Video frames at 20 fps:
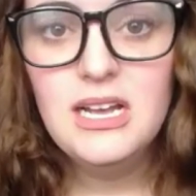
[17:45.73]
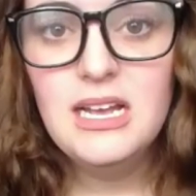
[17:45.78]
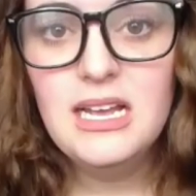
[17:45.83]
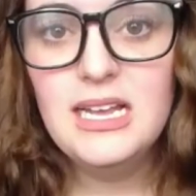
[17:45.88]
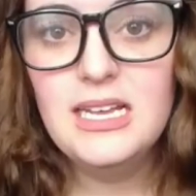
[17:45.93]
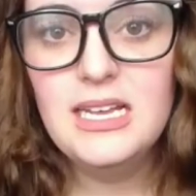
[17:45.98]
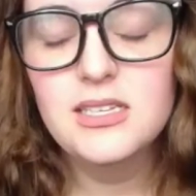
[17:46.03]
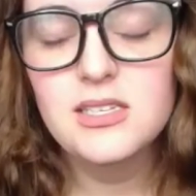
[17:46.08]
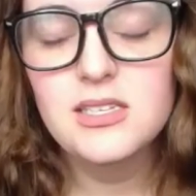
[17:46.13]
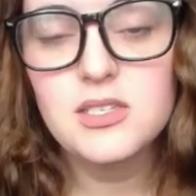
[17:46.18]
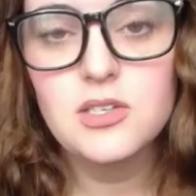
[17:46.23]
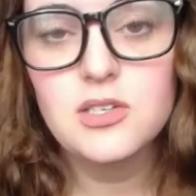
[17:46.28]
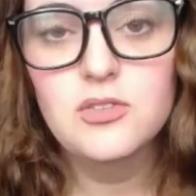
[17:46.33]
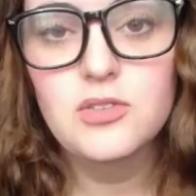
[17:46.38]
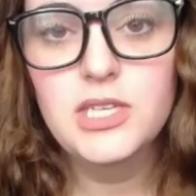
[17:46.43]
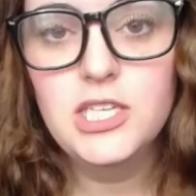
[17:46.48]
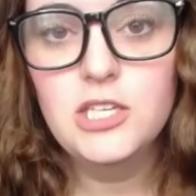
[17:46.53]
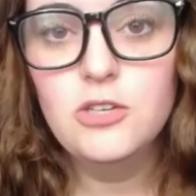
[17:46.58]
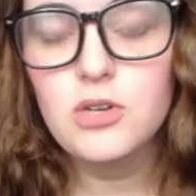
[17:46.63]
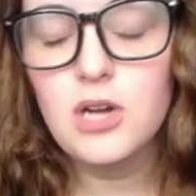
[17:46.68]
And so
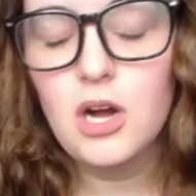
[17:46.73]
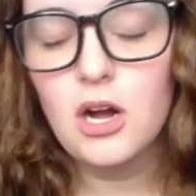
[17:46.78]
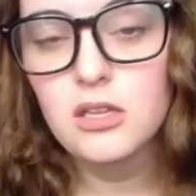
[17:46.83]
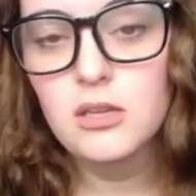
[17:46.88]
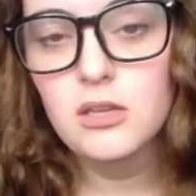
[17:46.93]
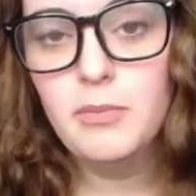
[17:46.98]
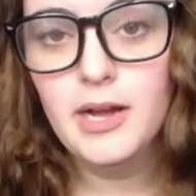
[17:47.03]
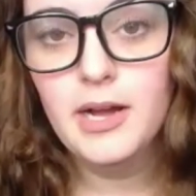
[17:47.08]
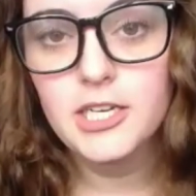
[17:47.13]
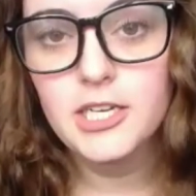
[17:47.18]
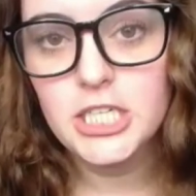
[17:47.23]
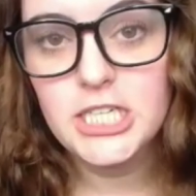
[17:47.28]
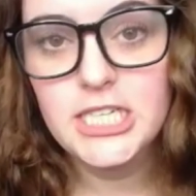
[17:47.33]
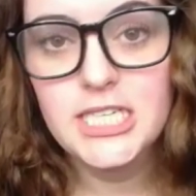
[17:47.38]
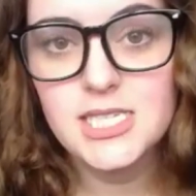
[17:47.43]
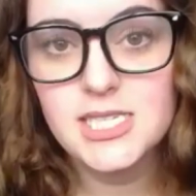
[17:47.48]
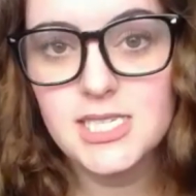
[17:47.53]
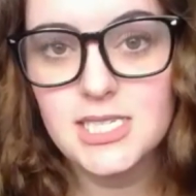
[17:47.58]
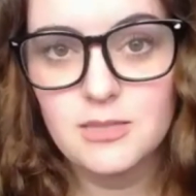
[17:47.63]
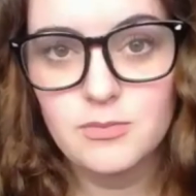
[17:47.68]
then you call upon your
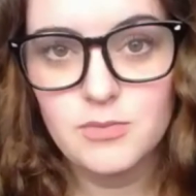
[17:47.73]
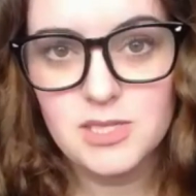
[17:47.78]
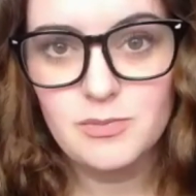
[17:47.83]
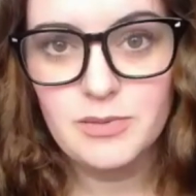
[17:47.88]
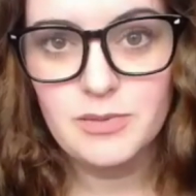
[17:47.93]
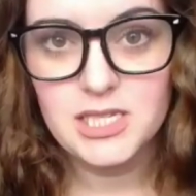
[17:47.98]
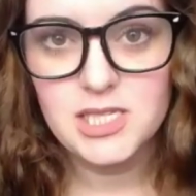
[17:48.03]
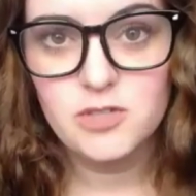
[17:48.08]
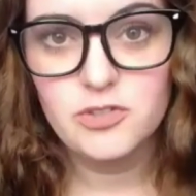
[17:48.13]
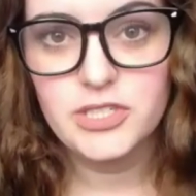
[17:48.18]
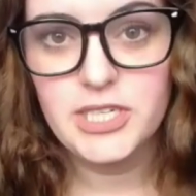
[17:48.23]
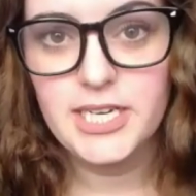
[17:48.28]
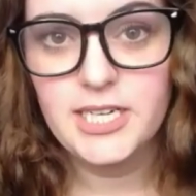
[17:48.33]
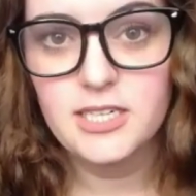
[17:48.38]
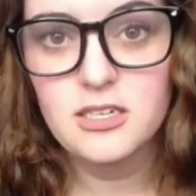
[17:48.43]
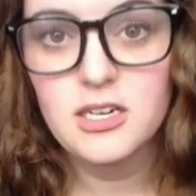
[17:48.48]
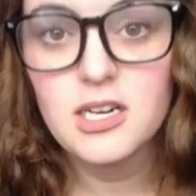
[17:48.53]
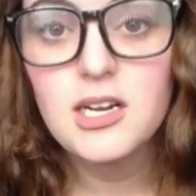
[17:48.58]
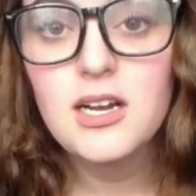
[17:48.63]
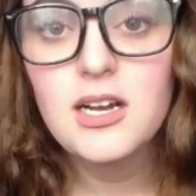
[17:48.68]
incident response
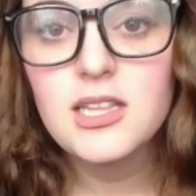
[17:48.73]
retainer.